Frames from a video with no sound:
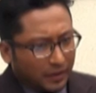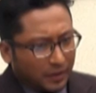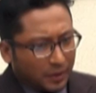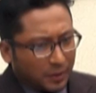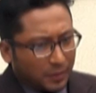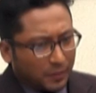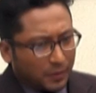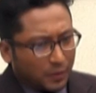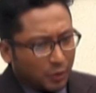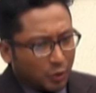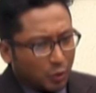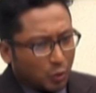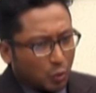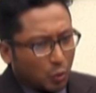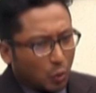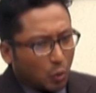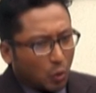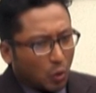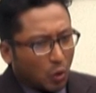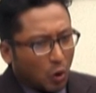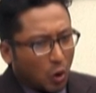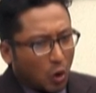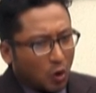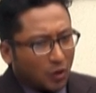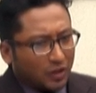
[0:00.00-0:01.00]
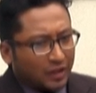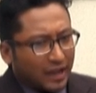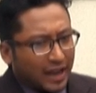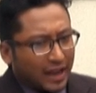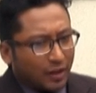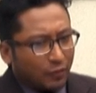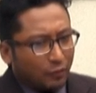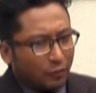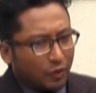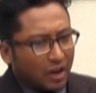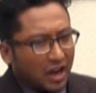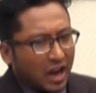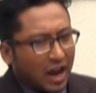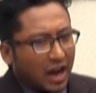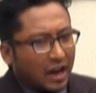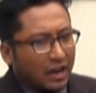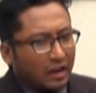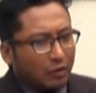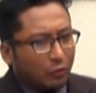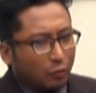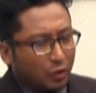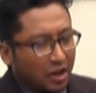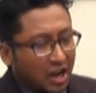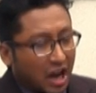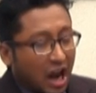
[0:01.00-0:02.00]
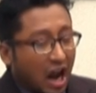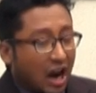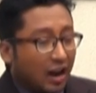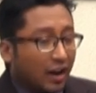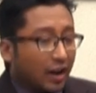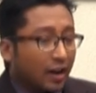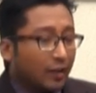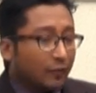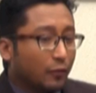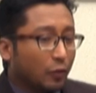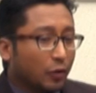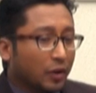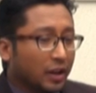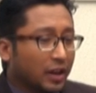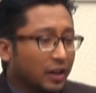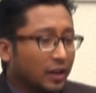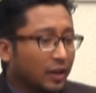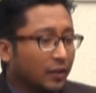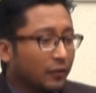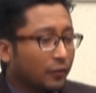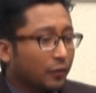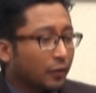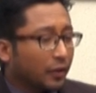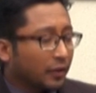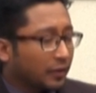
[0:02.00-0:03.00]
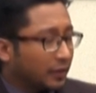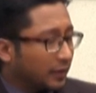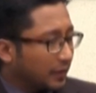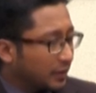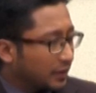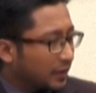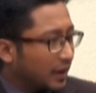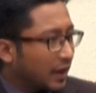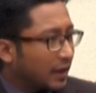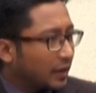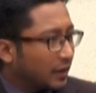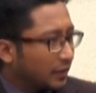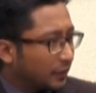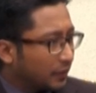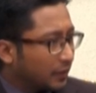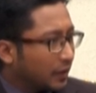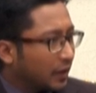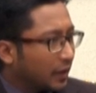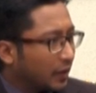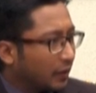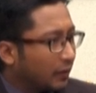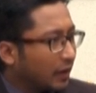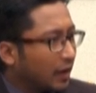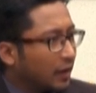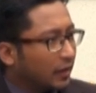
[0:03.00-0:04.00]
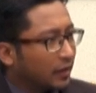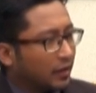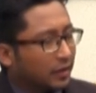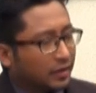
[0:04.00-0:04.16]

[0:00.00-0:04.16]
It's been so long that we are advocating for this kind of thing, right?